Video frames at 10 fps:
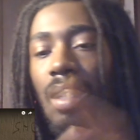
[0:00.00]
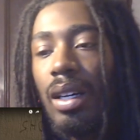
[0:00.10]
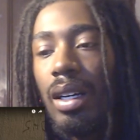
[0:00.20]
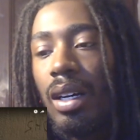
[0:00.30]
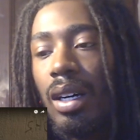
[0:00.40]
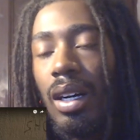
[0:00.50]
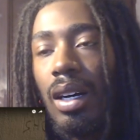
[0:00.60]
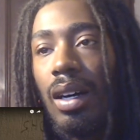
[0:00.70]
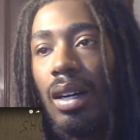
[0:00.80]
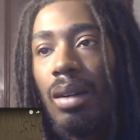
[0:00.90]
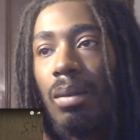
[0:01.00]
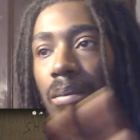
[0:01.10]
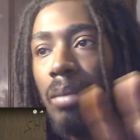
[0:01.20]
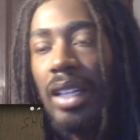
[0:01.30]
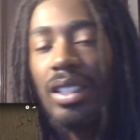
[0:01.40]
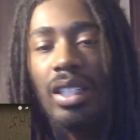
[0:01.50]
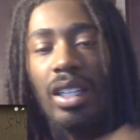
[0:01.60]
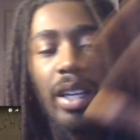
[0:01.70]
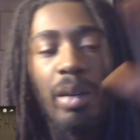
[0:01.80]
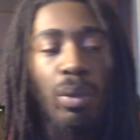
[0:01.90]
uh,
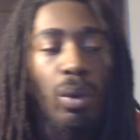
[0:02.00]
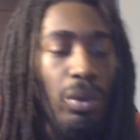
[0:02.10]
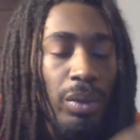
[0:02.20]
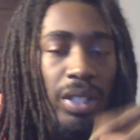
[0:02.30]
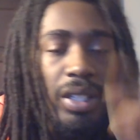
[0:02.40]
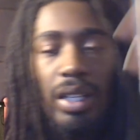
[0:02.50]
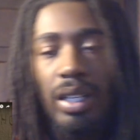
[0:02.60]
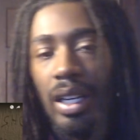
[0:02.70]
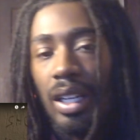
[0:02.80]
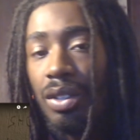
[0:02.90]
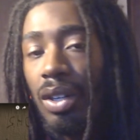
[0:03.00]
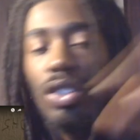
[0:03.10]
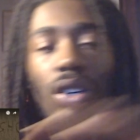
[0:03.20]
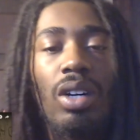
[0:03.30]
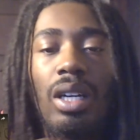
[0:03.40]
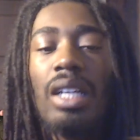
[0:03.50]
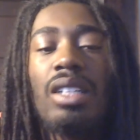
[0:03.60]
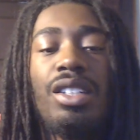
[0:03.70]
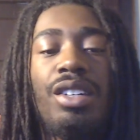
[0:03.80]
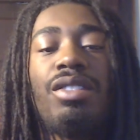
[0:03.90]
Mexican and Puerto Rican. And, you know, it's all kind of
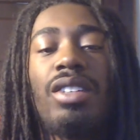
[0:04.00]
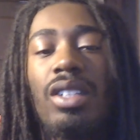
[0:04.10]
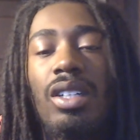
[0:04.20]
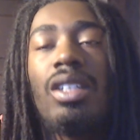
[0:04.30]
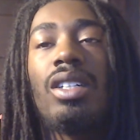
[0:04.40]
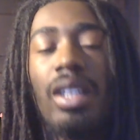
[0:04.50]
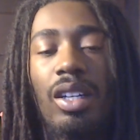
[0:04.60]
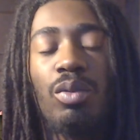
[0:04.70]
different hood niggas.